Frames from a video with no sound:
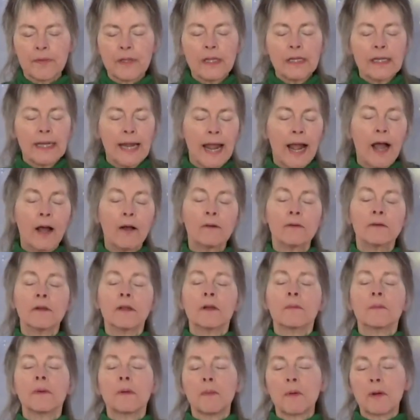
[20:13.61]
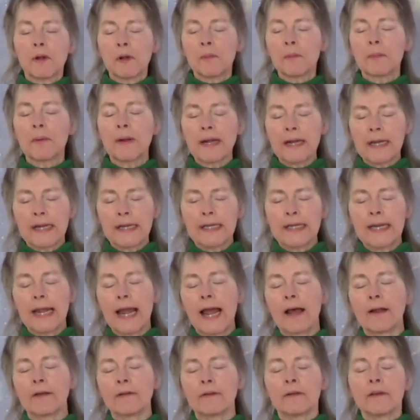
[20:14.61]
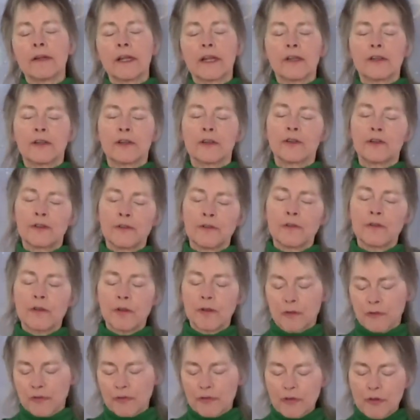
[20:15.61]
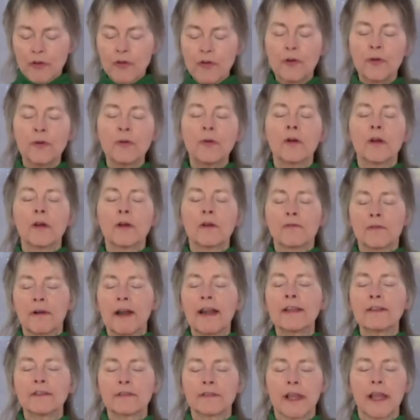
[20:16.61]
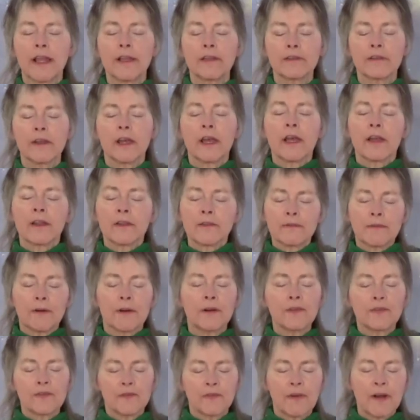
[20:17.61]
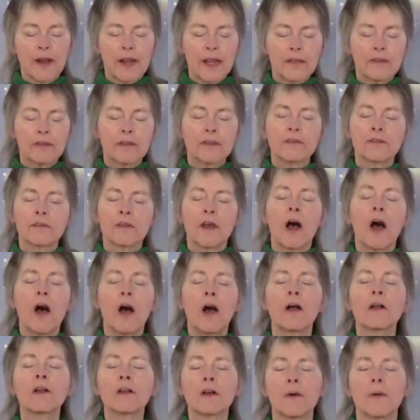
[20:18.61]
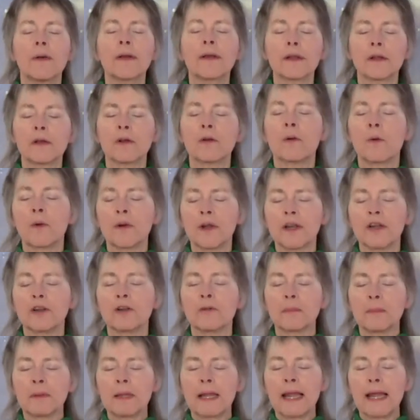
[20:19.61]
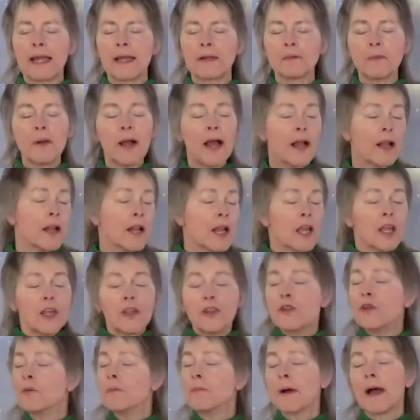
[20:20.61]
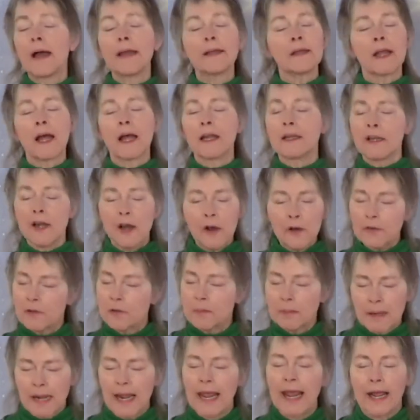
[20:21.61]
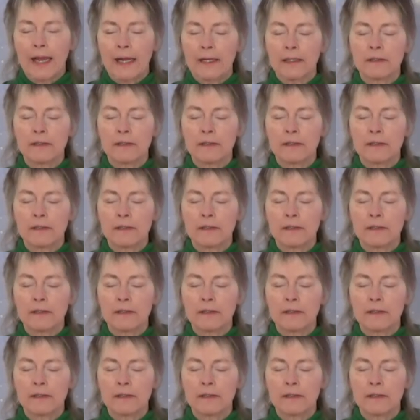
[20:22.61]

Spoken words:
Now, we want to break it down into those two phrases. The first phrase, it's all going according to plan. Well, you might not know the plan.